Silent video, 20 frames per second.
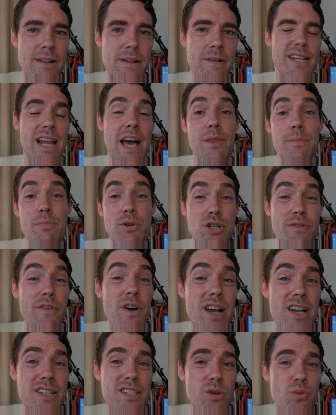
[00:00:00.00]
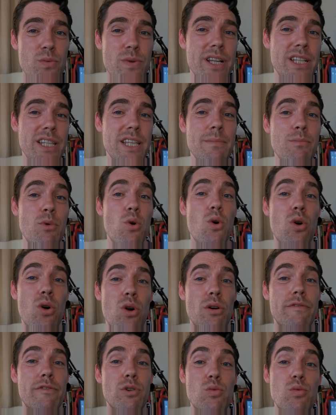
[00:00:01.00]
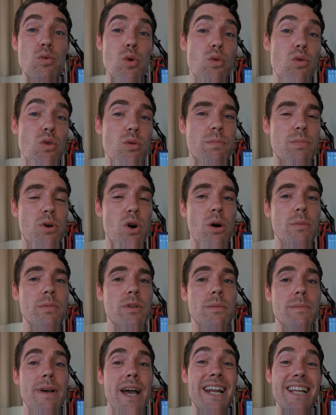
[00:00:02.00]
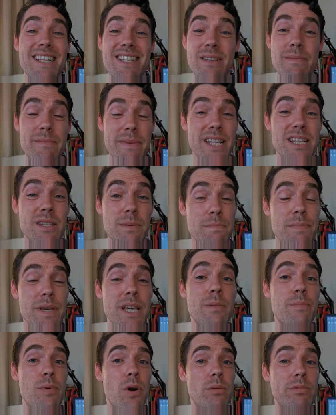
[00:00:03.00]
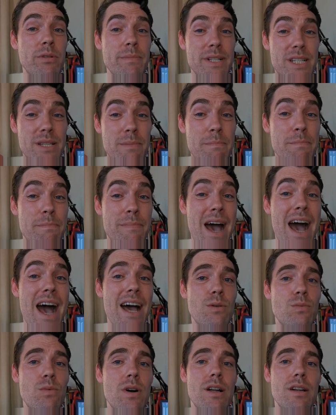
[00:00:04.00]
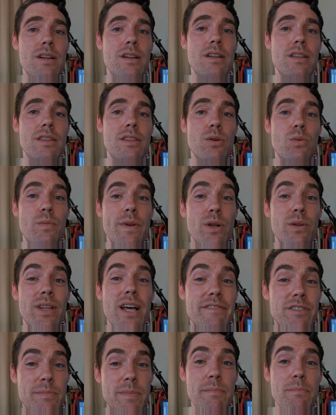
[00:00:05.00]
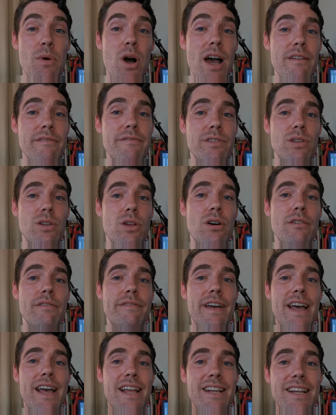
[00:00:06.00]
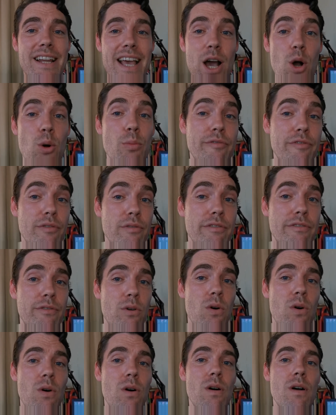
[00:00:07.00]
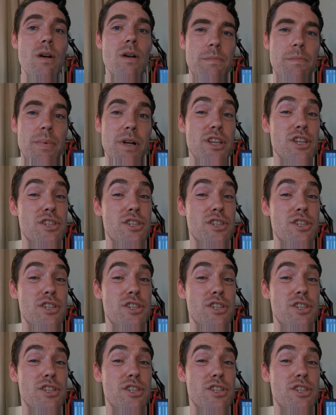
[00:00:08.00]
Now, the bushfires are really more of a rural problem, and it's a big problem. It's a bad one that we all have to be mindful of and helpful for. But you